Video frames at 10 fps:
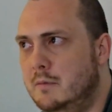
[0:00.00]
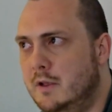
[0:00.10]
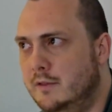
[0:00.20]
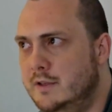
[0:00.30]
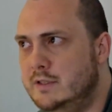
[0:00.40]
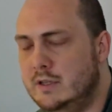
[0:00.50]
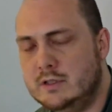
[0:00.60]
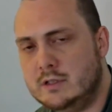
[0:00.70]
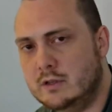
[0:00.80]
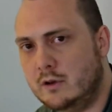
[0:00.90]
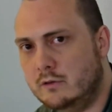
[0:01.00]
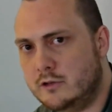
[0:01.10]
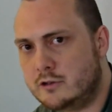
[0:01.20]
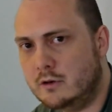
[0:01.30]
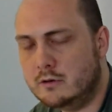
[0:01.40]
this is the only
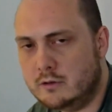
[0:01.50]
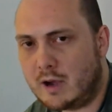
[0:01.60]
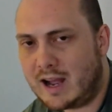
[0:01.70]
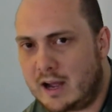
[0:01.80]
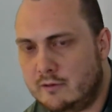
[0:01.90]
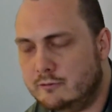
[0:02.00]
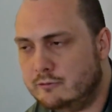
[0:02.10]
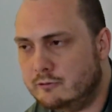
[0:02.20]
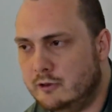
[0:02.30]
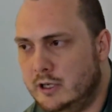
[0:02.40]
shot you have,